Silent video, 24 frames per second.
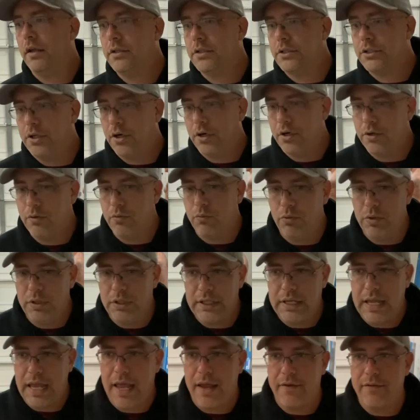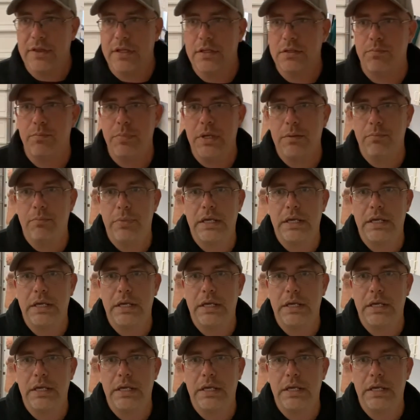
started really having this big,